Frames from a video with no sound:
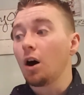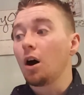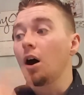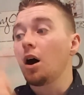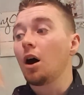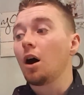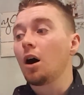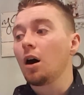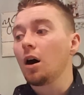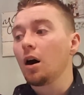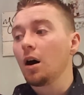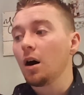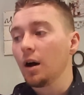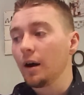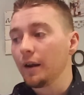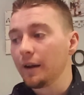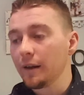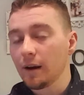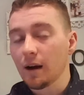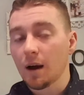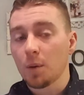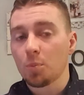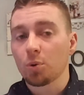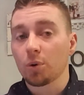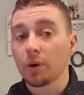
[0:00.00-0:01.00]
on
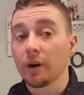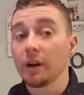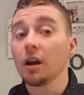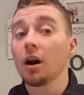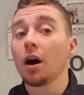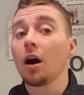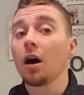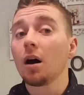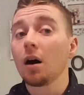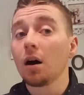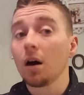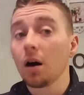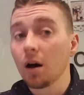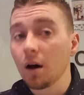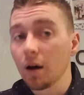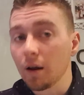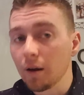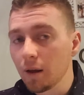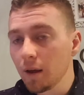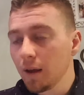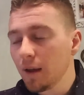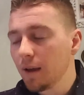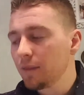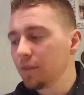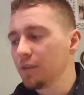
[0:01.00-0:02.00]
and operate
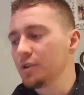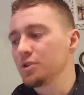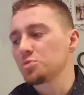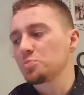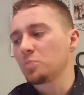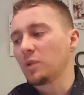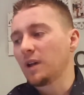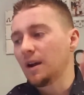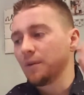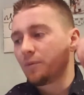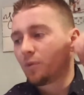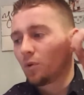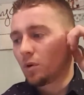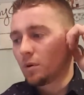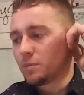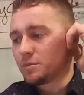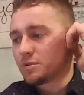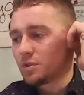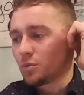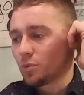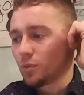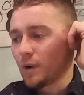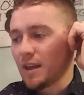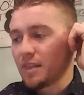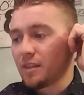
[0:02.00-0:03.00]
on those
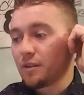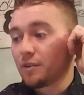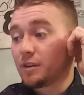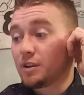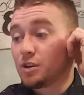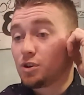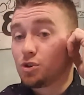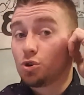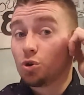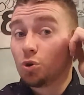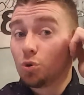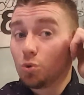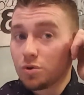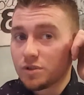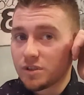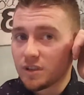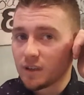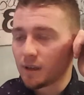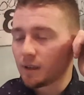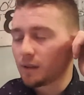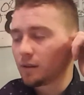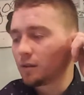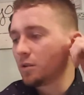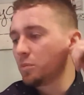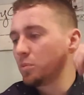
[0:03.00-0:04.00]
platforms rather than
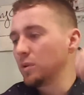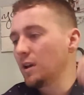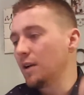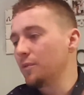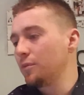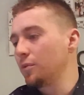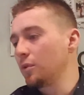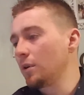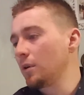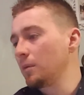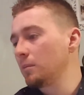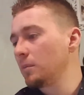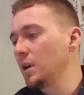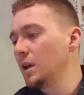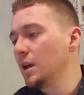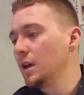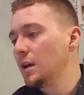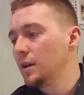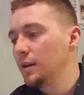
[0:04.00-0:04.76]
using the platform